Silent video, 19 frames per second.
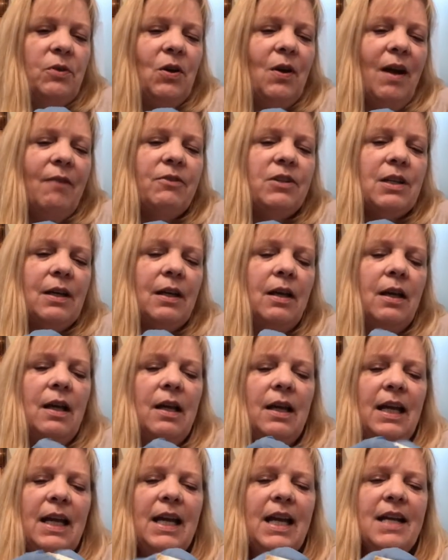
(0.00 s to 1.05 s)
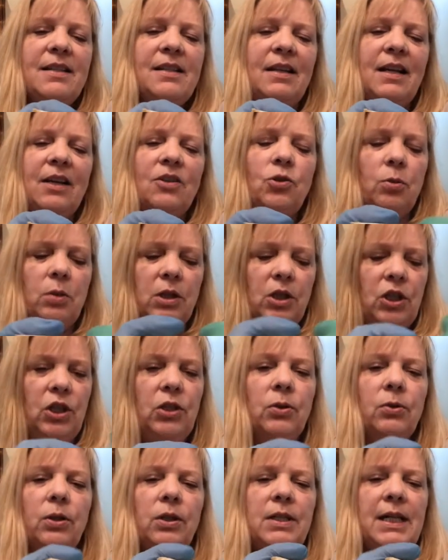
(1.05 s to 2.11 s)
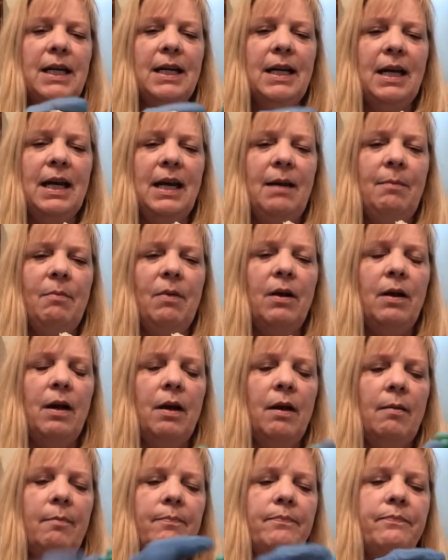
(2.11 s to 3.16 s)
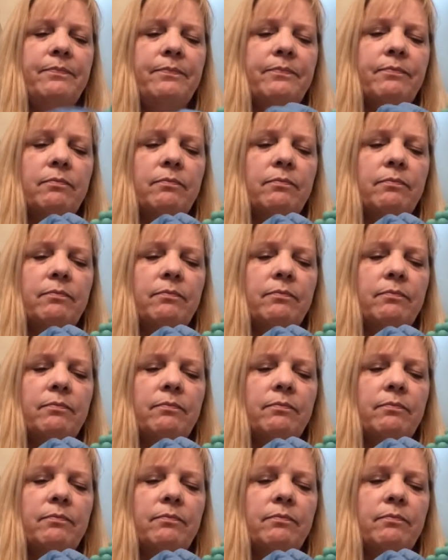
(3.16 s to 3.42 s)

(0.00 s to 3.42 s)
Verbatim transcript: You have to, it has an actual cure time, um,